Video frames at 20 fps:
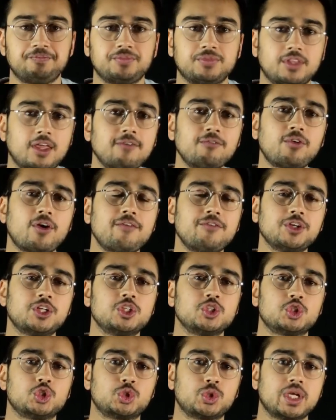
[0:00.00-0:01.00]
Then for every
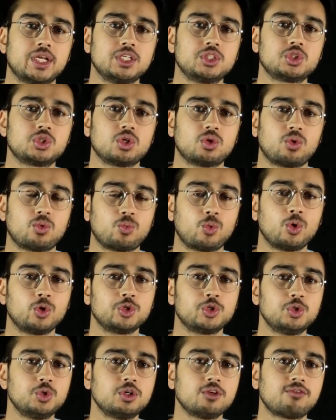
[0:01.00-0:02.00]
constraint, we'll
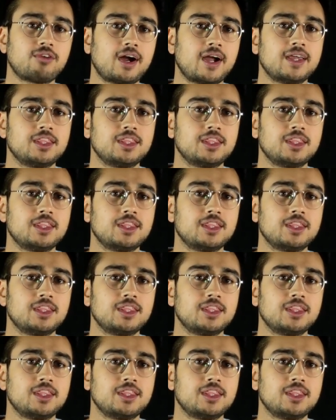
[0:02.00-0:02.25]
unify